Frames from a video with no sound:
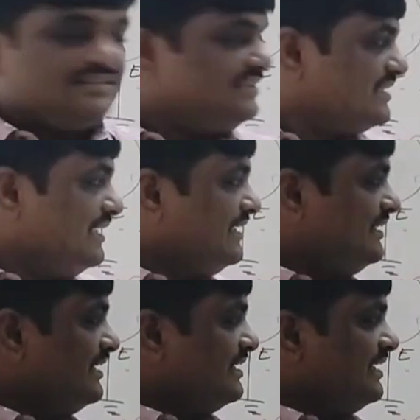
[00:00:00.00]
this
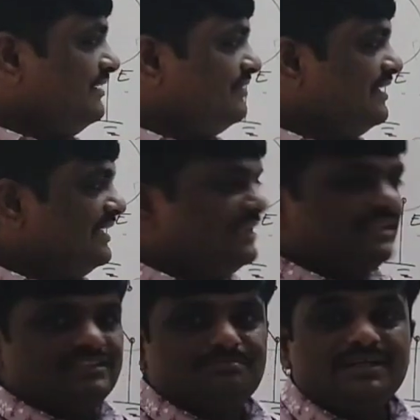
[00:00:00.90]
collector current will
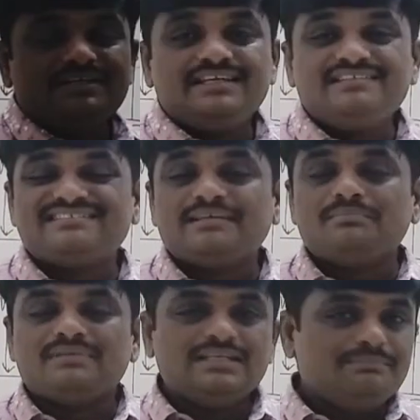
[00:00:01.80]
increase, but there is
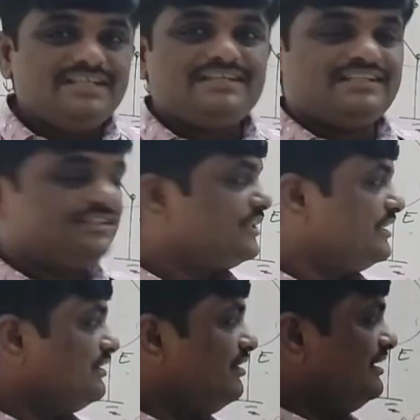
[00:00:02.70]
some
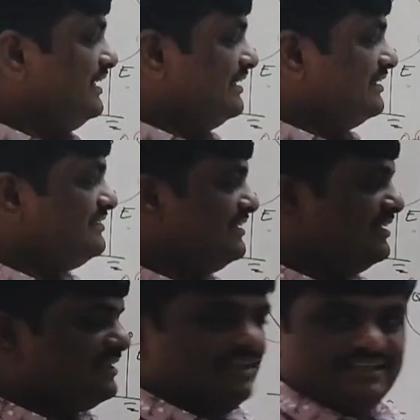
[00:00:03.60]
limitation on increase in
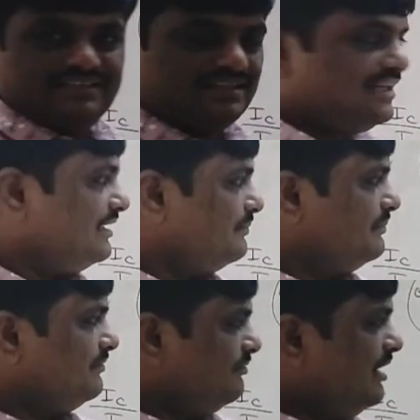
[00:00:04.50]
the collector
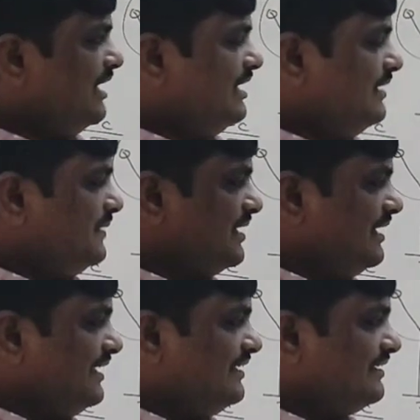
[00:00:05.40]
current. Why? If the
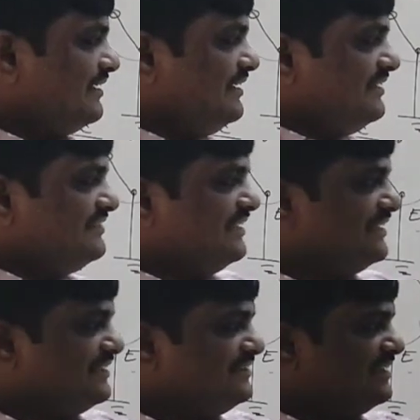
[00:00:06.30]
collector current is
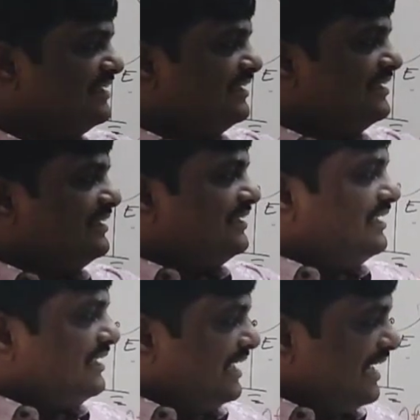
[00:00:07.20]
increased,
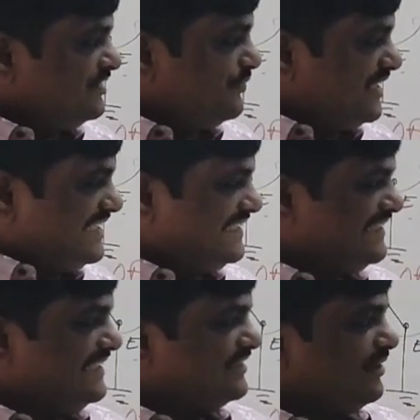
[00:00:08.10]
as
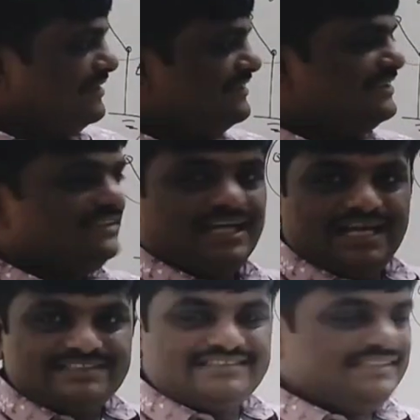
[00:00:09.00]
VCC is constant,
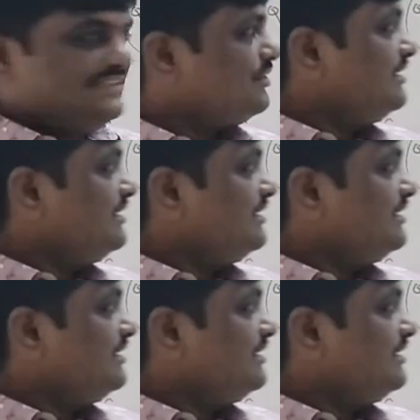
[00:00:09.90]
RC is